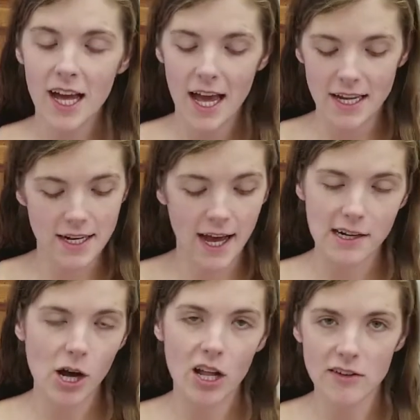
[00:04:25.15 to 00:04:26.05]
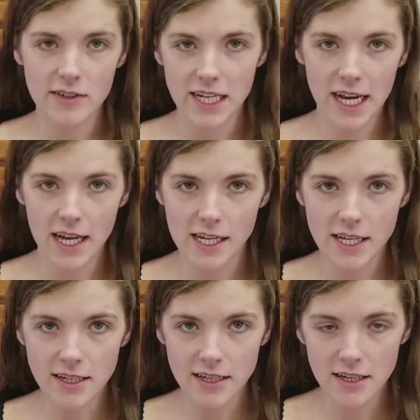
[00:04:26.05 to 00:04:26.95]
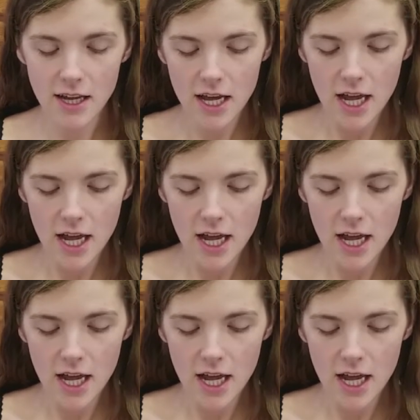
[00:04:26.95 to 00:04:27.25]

and not all of it got eaten.